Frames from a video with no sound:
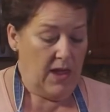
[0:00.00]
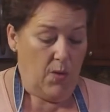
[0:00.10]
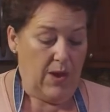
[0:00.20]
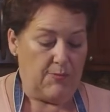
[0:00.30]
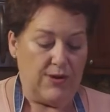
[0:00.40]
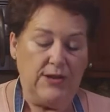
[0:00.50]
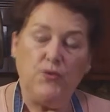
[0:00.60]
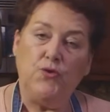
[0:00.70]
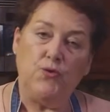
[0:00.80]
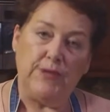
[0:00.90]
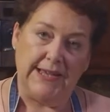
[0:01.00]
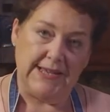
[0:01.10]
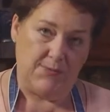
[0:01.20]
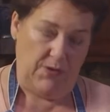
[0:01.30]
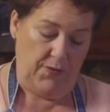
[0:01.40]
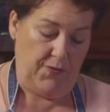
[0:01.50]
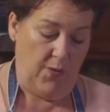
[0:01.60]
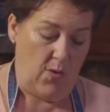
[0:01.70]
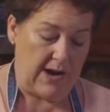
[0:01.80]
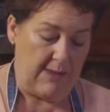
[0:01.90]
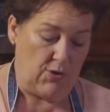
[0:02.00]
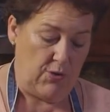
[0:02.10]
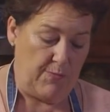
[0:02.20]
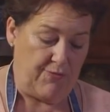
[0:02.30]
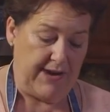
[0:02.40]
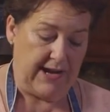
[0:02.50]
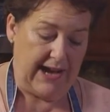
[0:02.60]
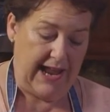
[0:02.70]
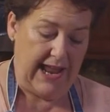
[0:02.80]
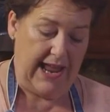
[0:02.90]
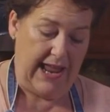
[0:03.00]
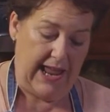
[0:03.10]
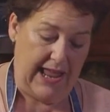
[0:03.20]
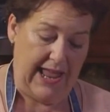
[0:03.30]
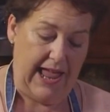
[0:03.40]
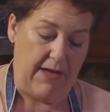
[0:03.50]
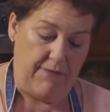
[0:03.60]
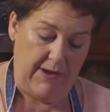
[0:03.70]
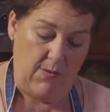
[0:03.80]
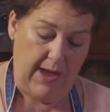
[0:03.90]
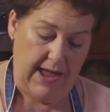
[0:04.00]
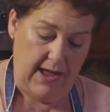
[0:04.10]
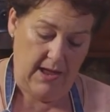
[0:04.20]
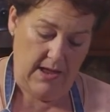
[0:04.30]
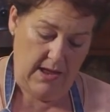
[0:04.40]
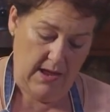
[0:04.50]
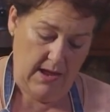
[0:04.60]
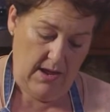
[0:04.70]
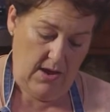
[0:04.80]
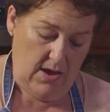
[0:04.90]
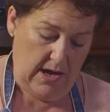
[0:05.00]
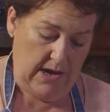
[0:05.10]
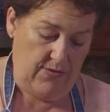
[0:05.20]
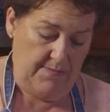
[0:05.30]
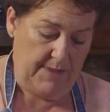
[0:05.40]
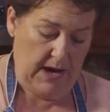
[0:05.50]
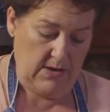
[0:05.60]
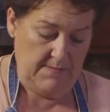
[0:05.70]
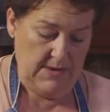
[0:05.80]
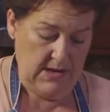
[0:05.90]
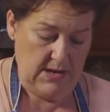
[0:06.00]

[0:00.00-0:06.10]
What I'm going to do is with a fork, I'm going to prick everywhere at the bottom